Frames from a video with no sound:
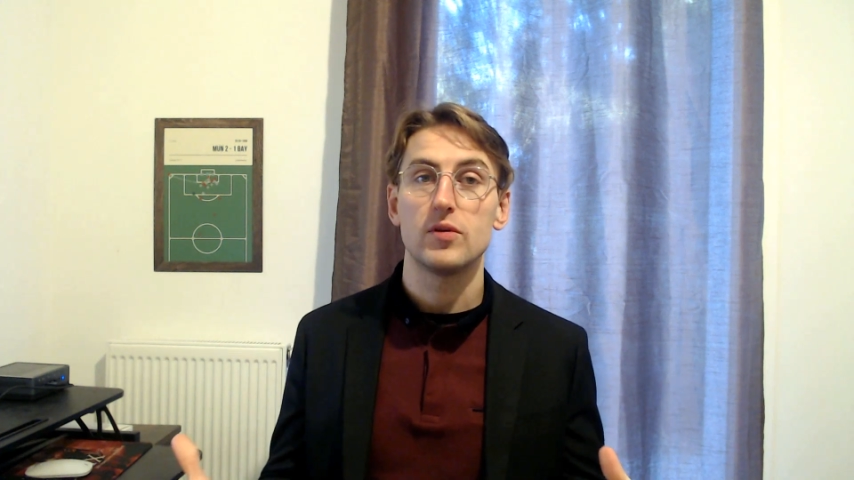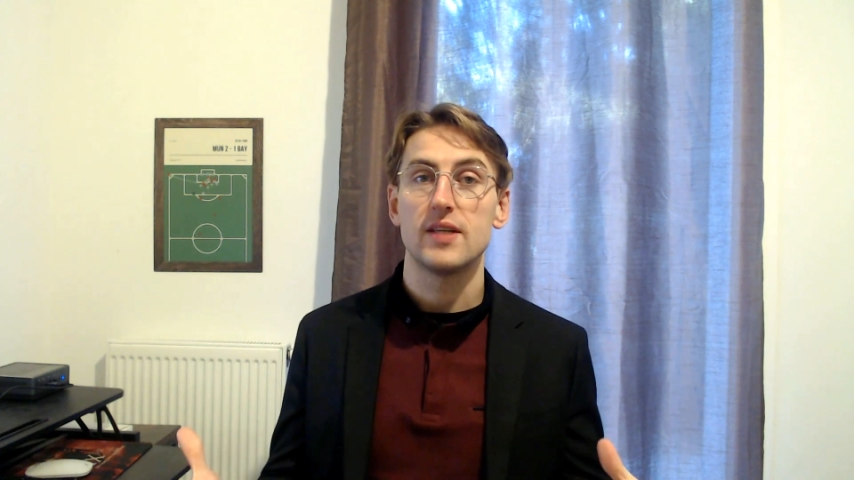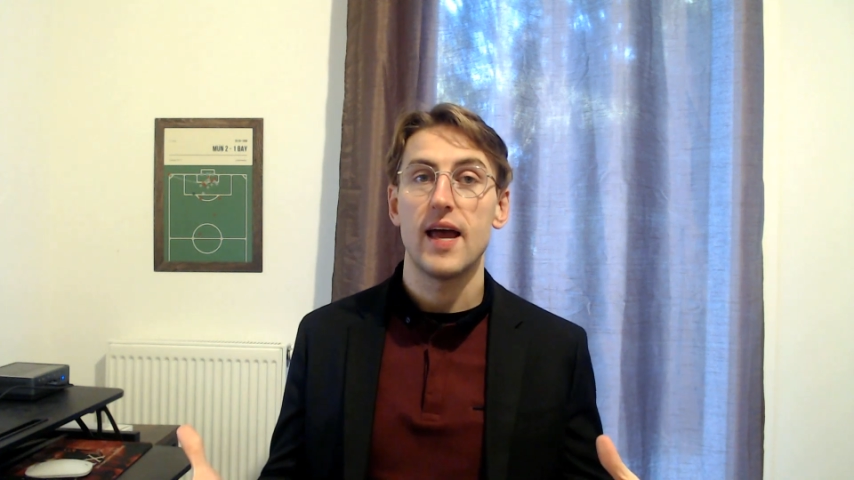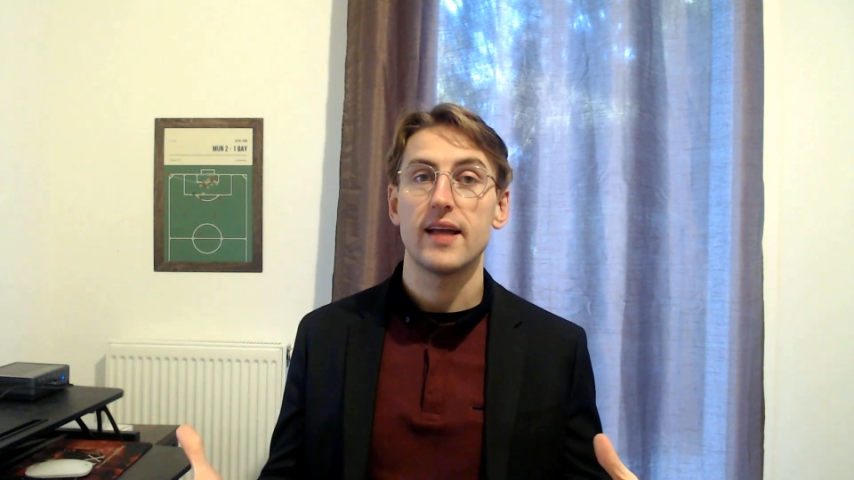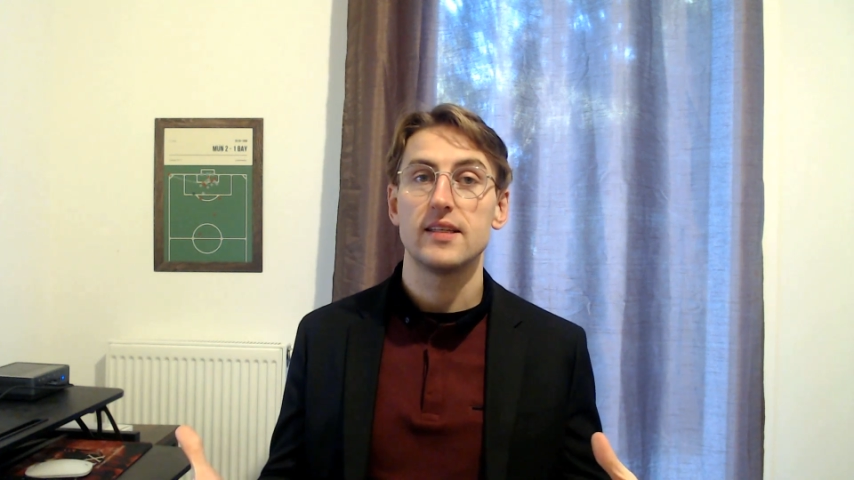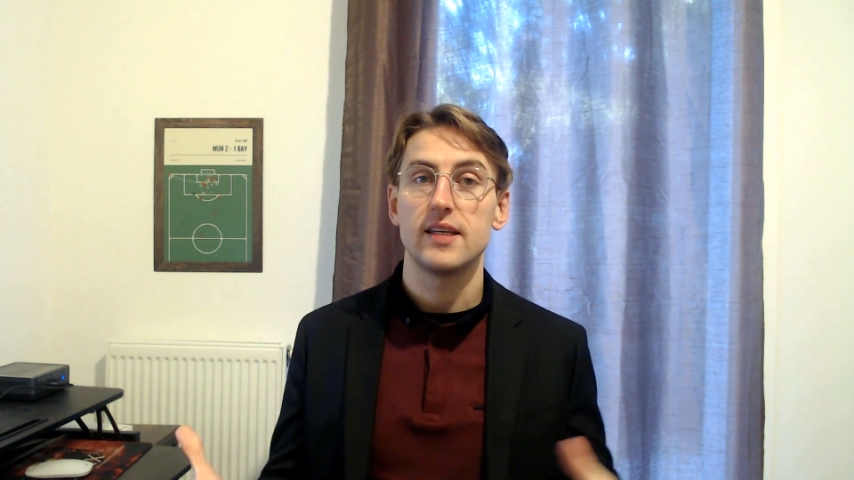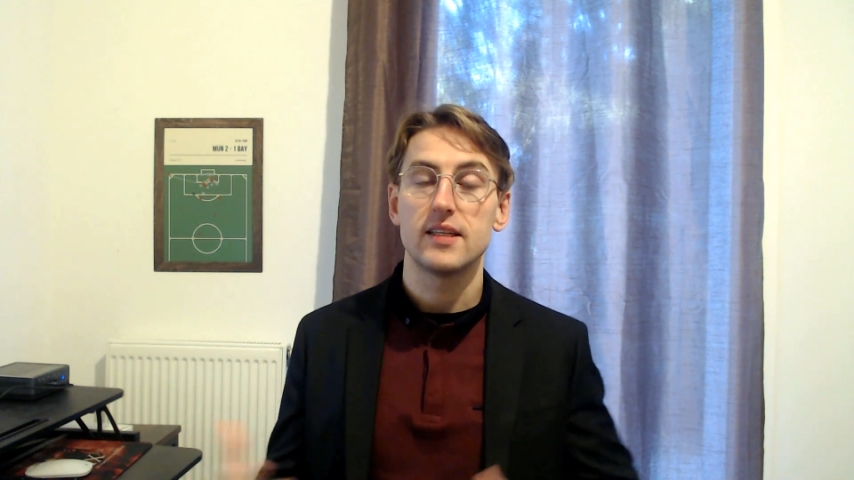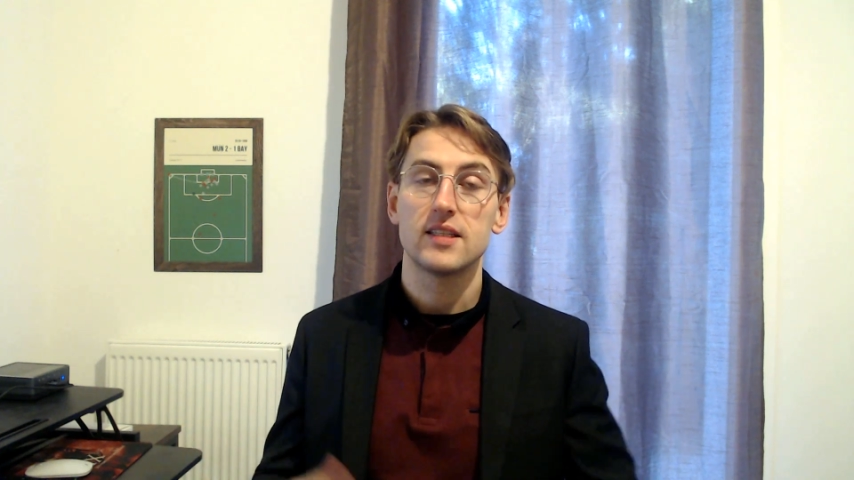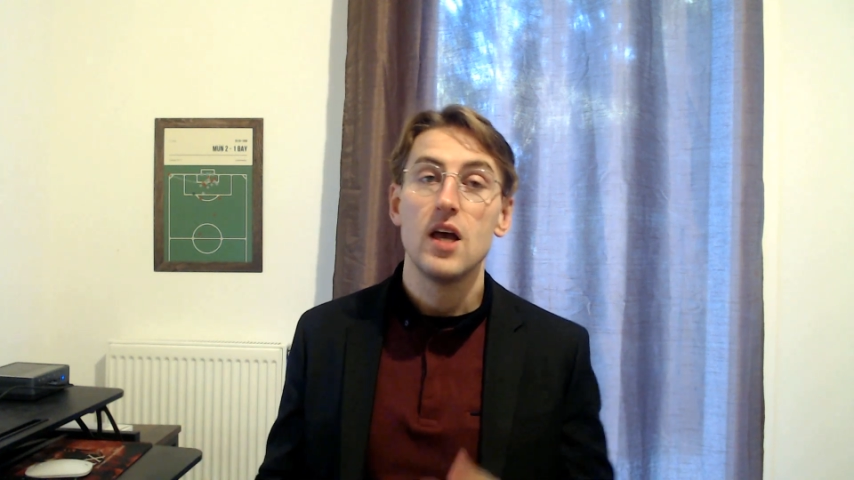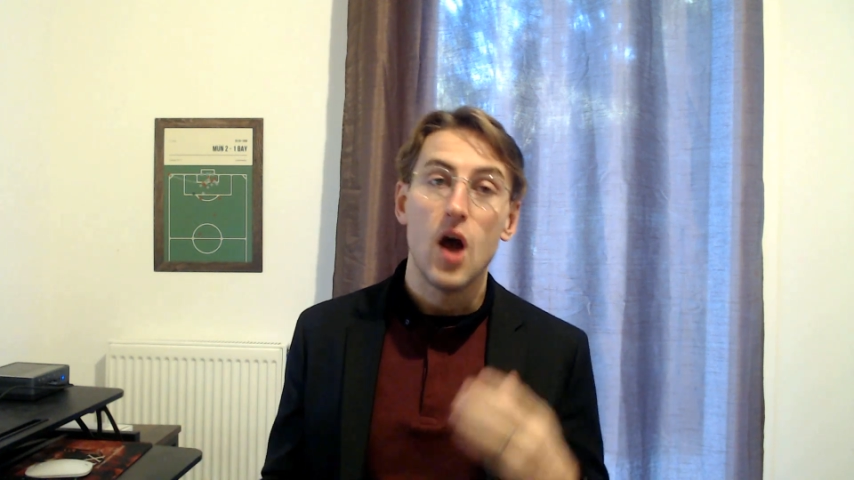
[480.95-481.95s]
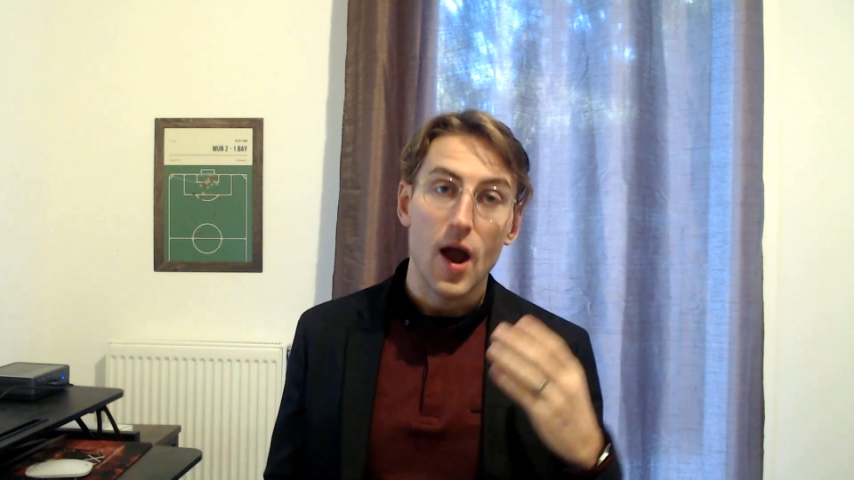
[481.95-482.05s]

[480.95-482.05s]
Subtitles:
tactics. I